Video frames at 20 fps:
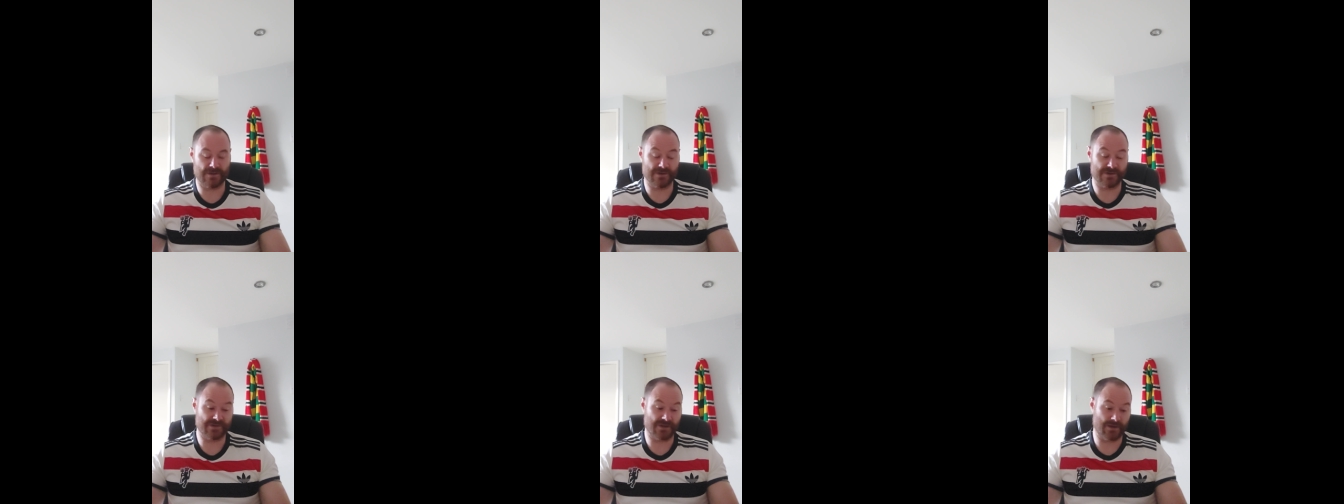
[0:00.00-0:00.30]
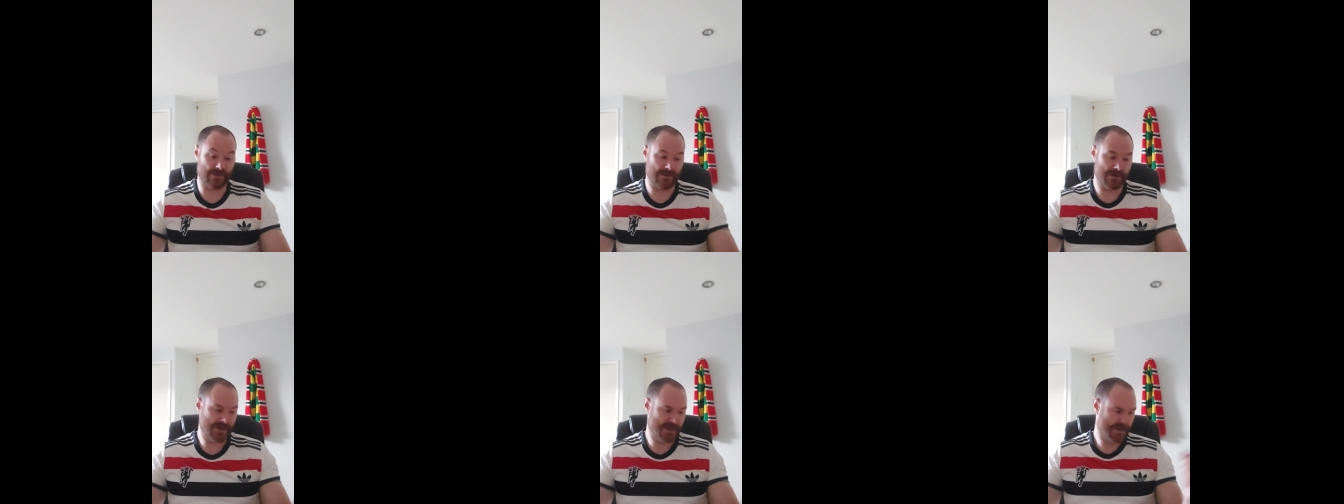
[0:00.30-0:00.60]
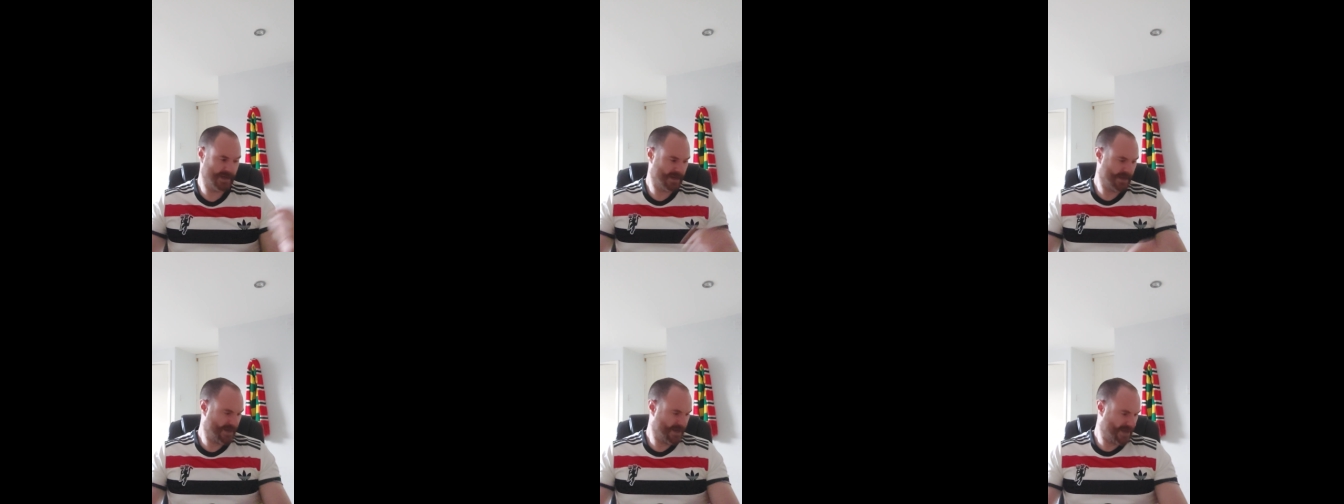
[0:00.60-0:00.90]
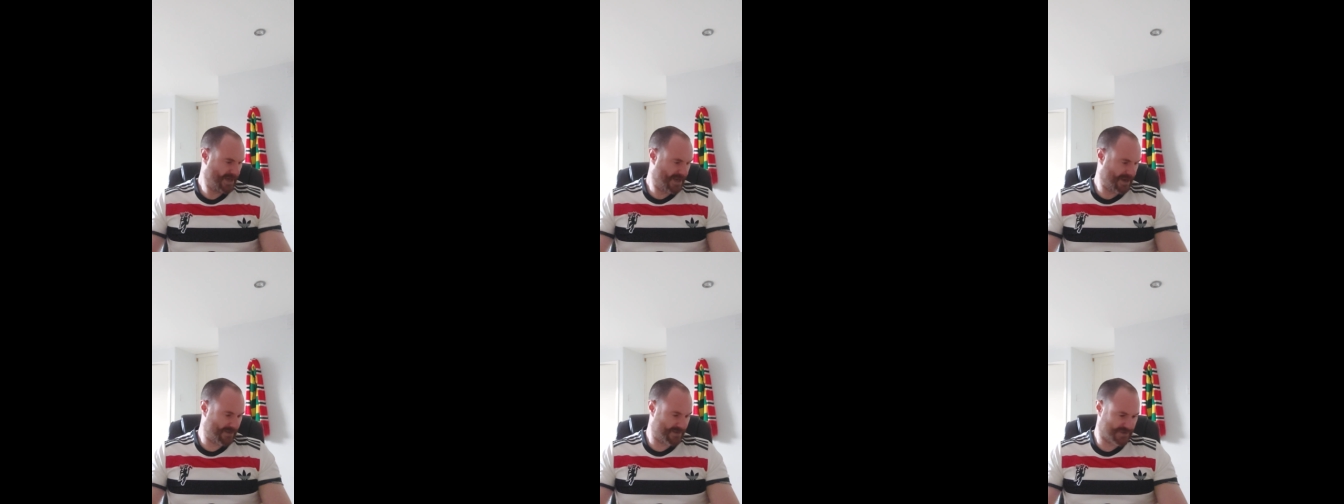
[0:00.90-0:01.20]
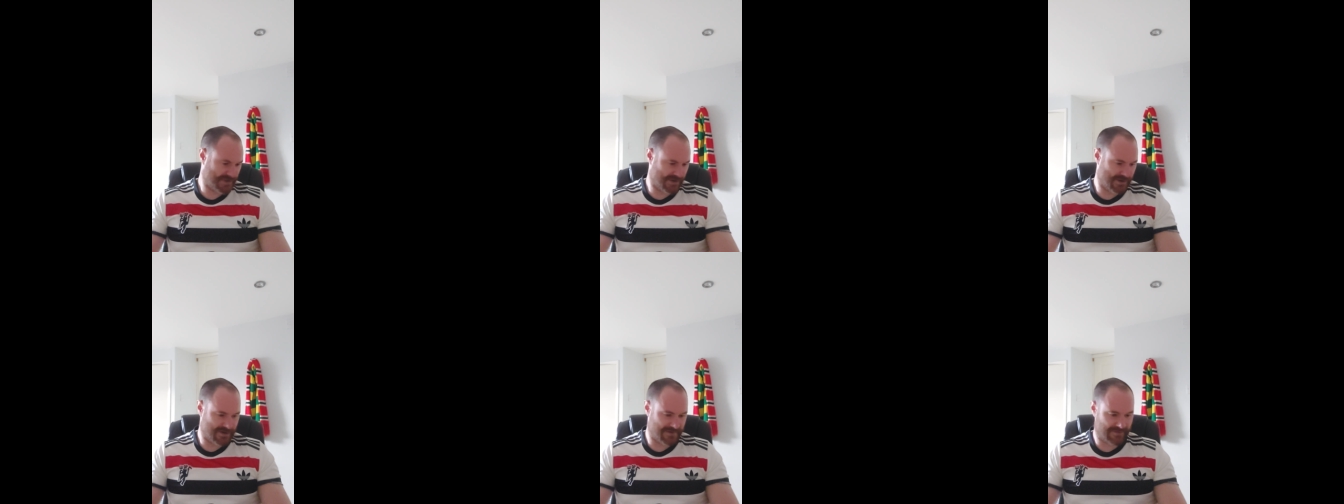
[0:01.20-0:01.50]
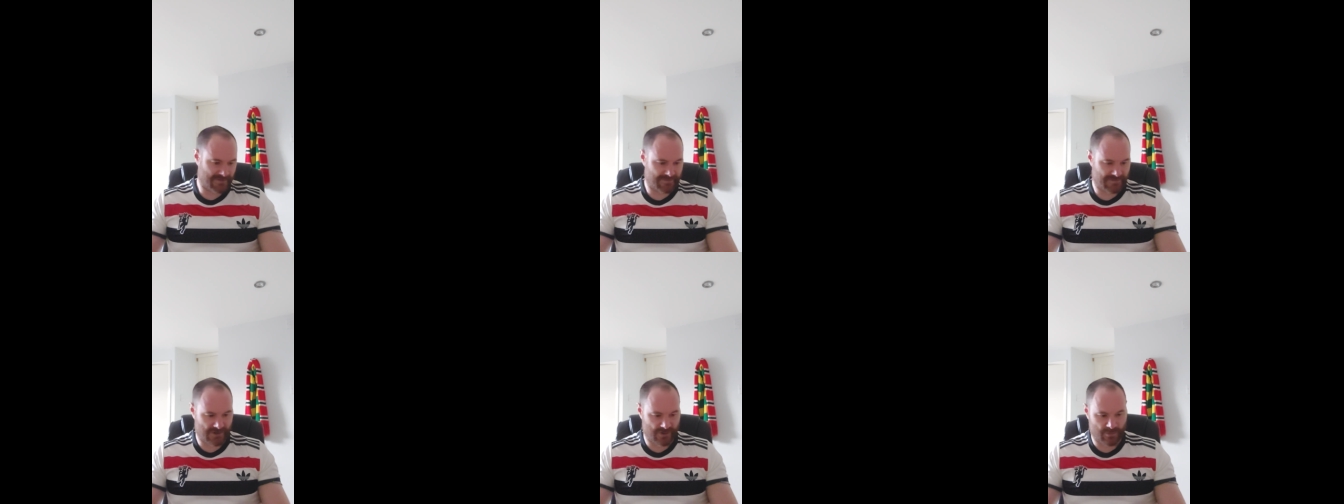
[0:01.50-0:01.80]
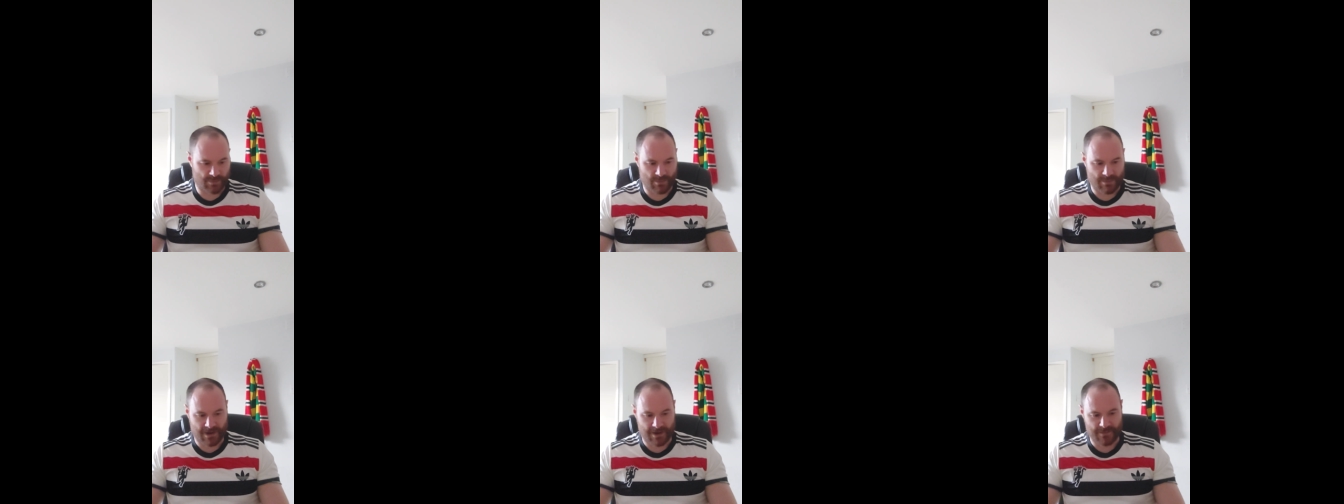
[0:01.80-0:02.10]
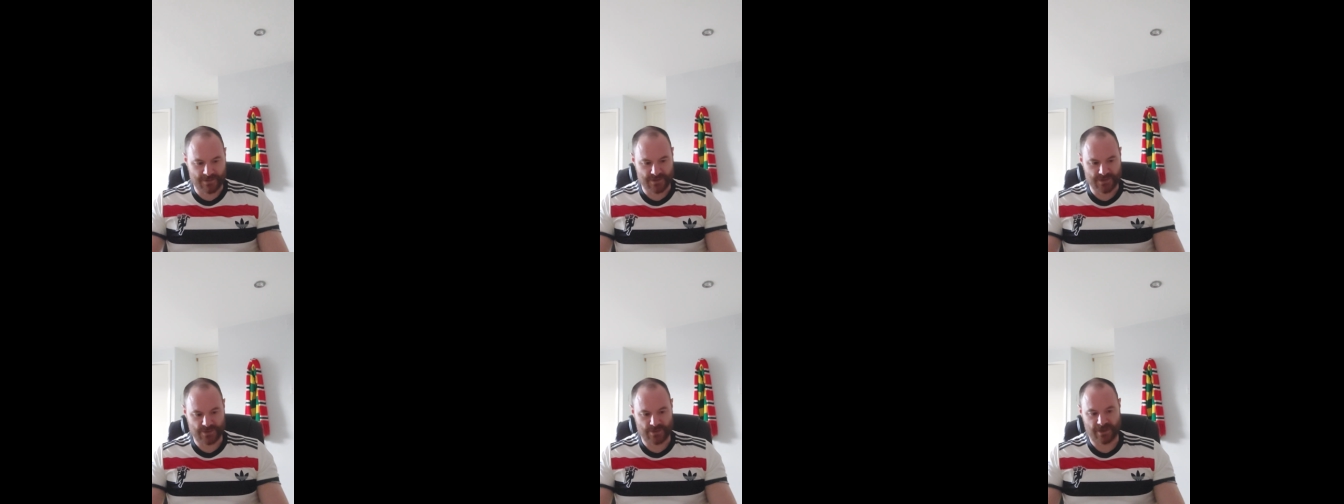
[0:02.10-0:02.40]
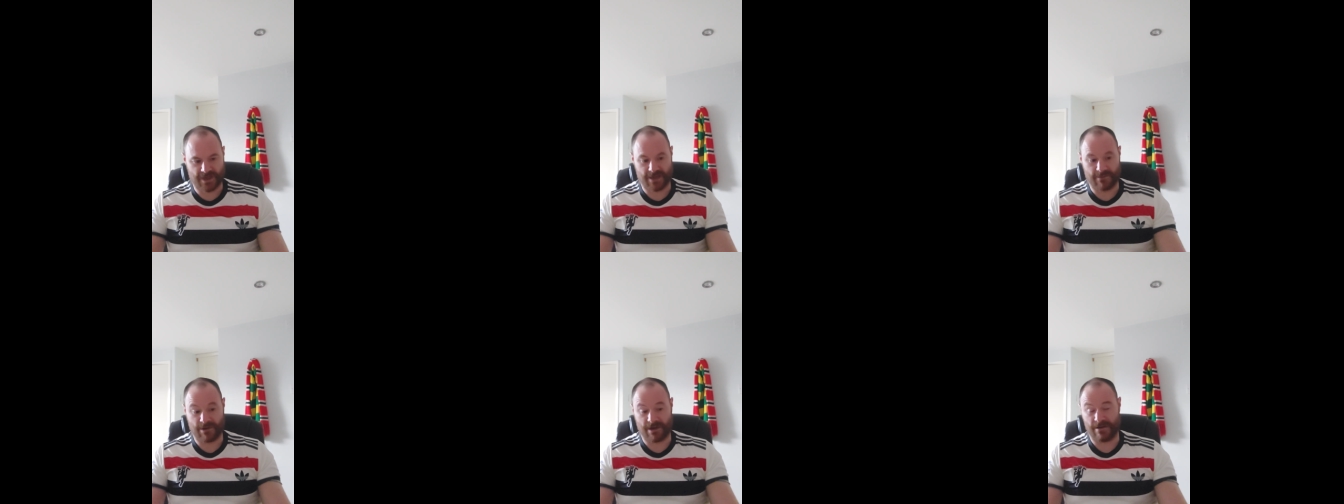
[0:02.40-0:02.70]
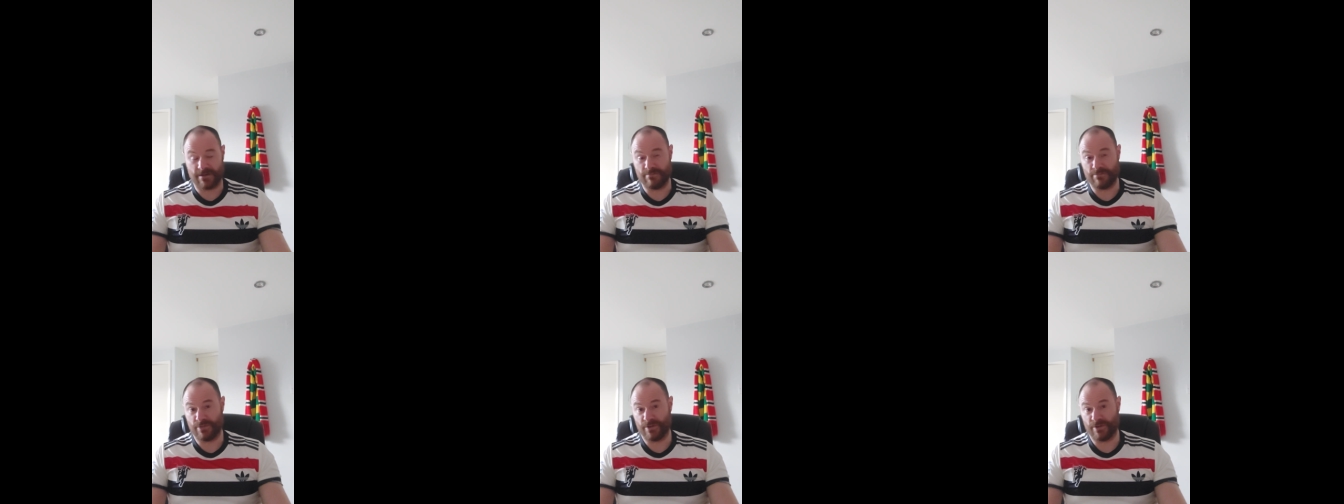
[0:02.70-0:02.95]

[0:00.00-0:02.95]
So I'm sorry if you're fed up about me talking about him,